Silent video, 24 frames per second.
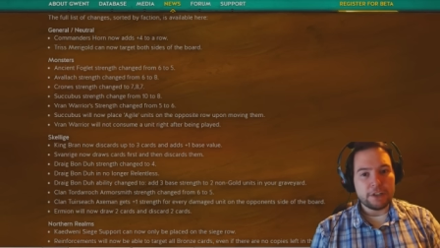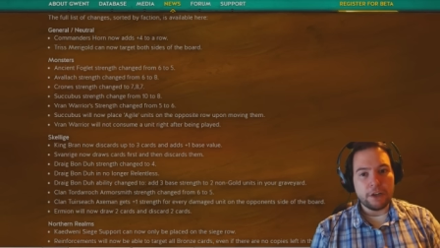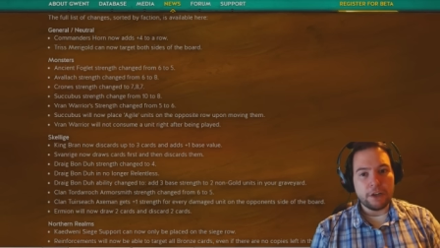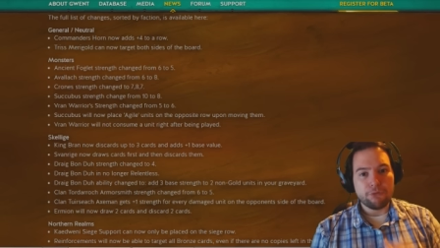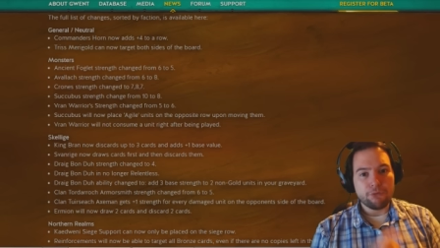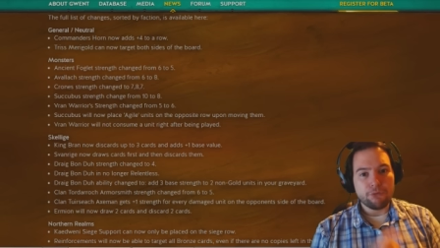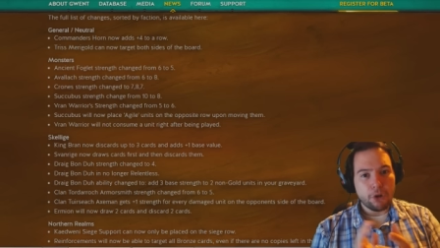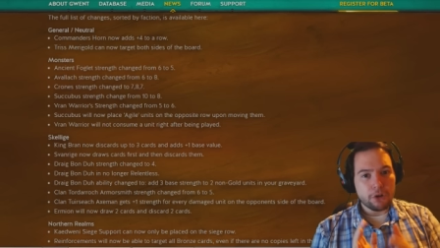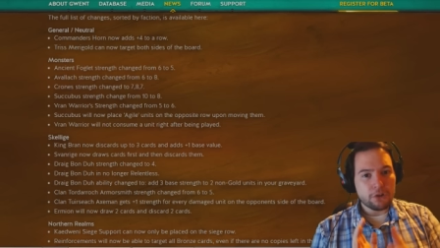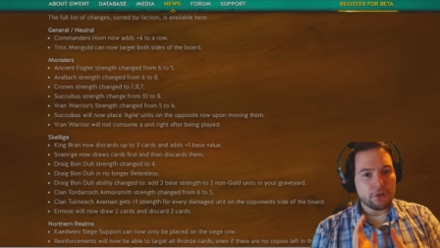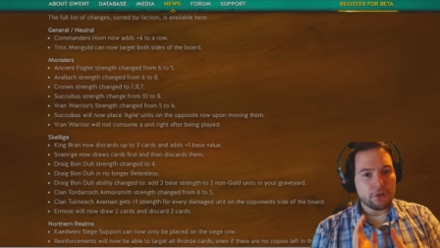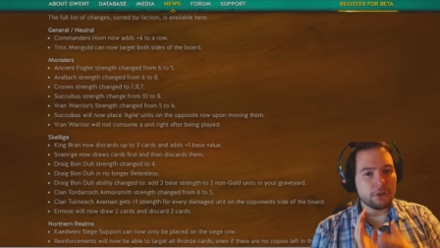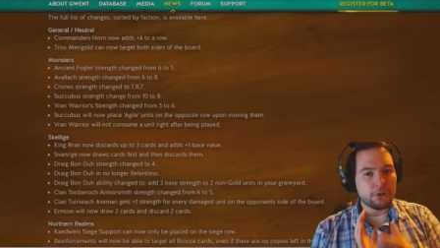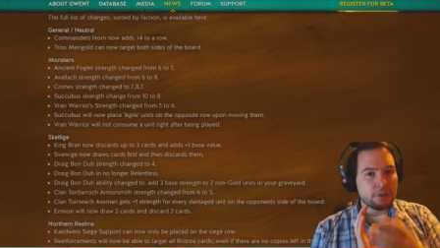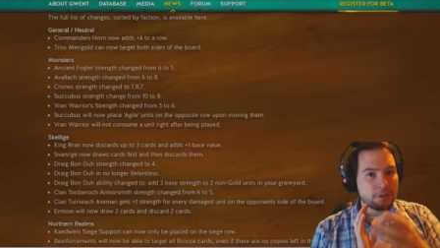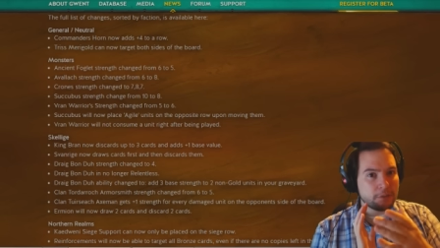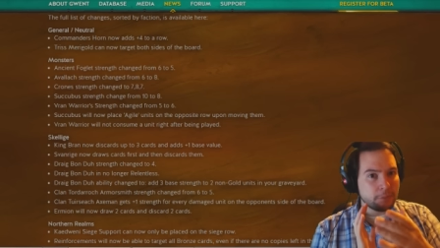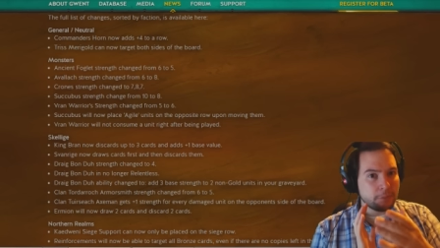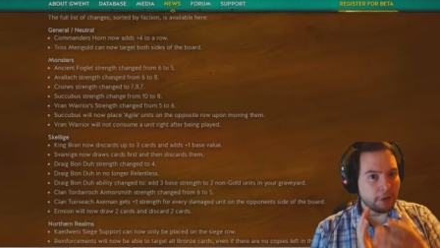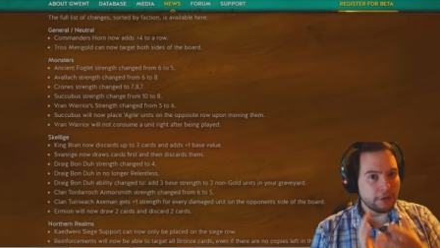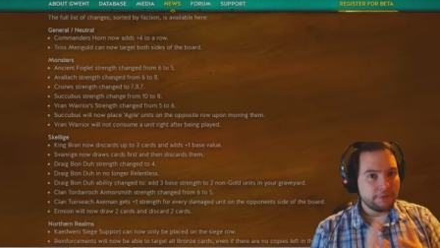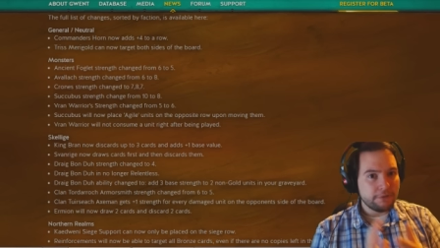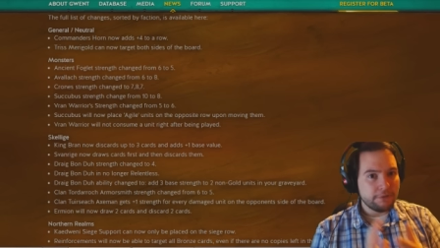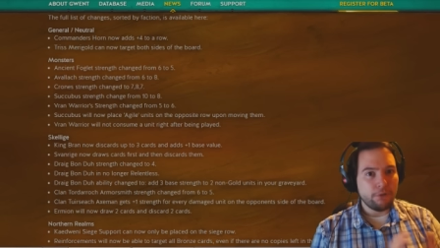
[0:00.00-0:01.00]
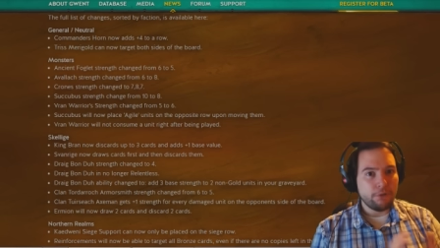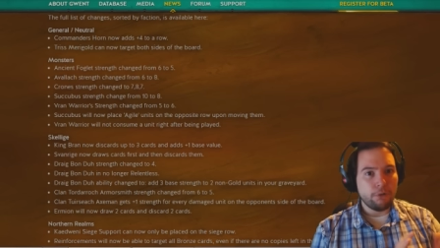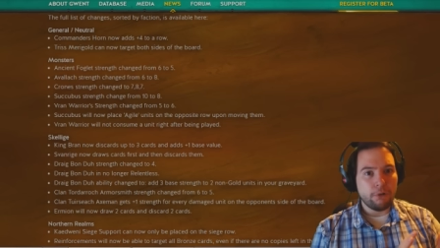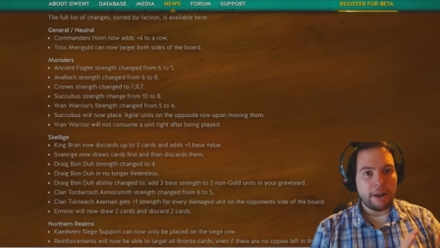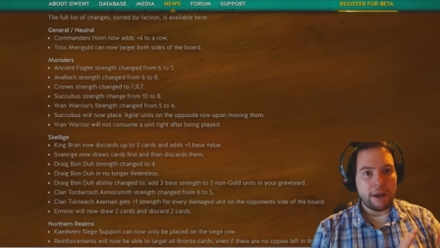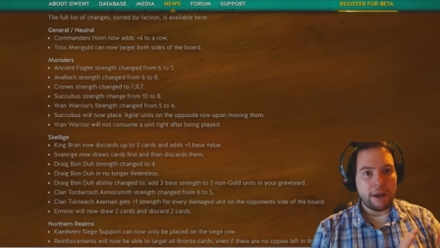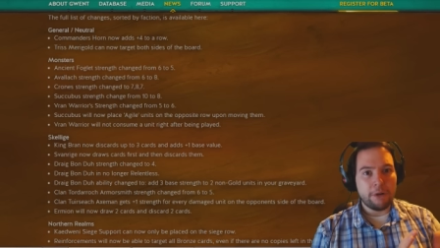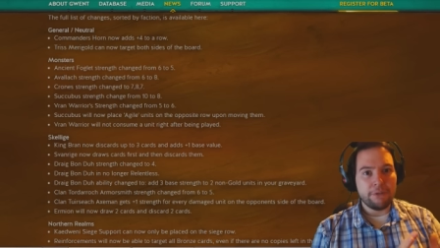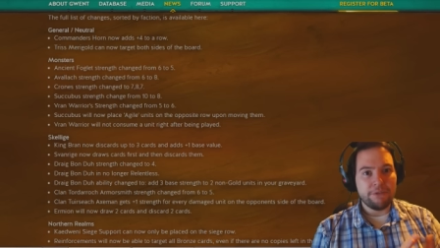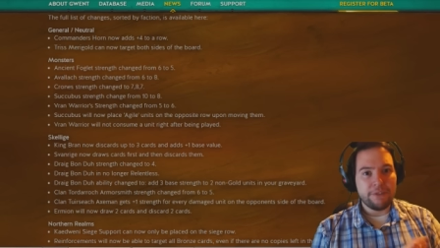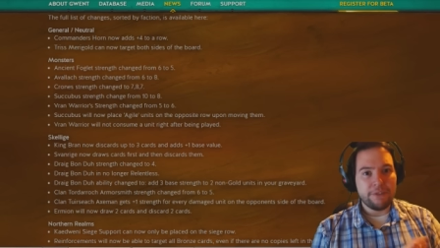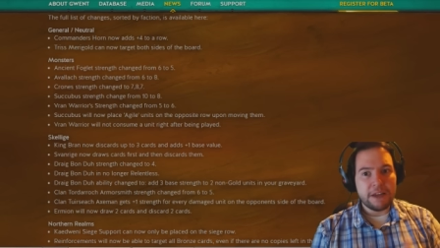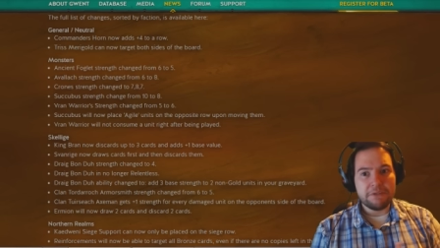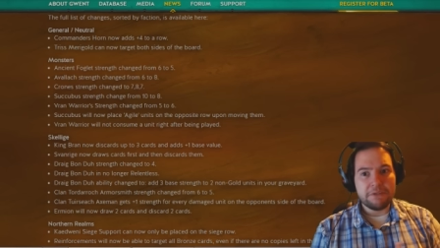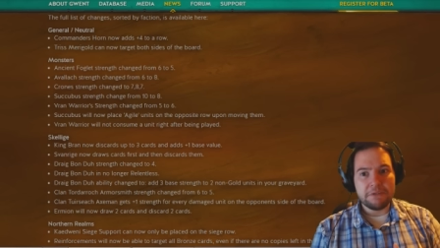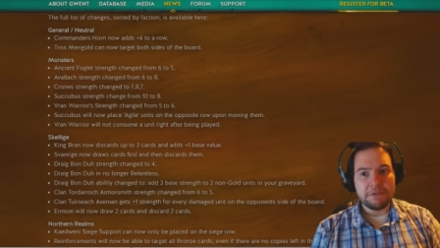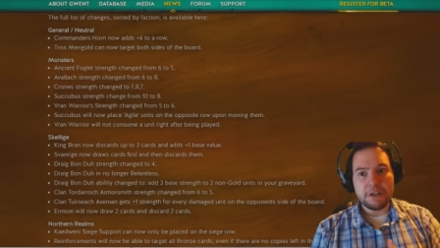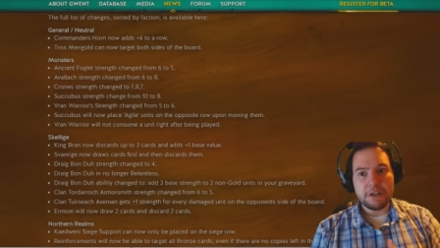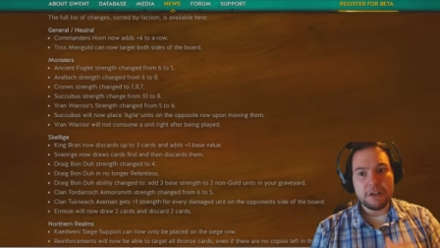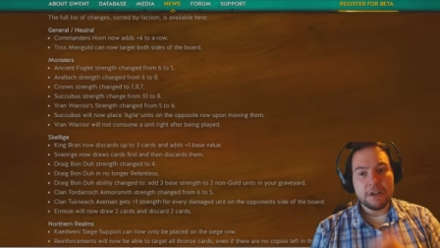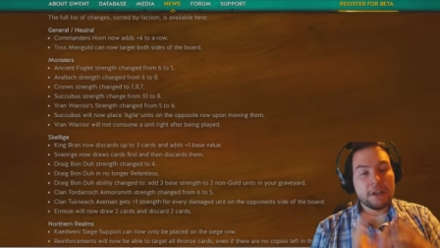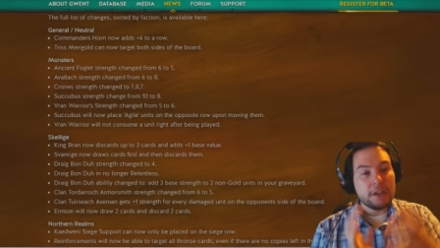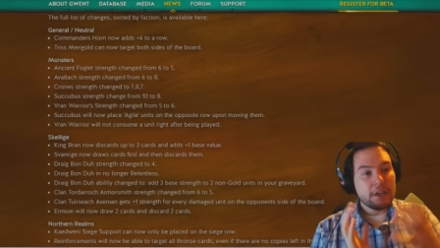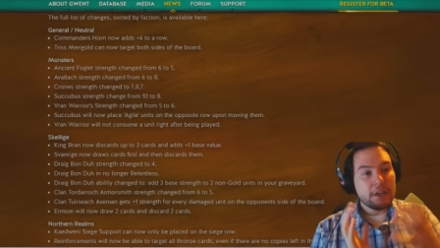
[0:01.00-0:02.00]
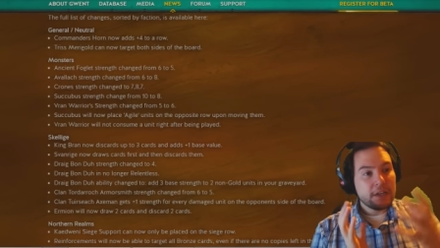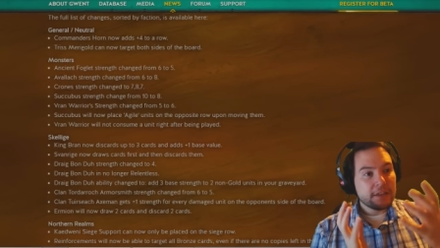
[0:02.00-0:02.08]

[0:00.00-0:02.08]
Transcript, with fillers: You know, Rock Tossers might fall out of favour.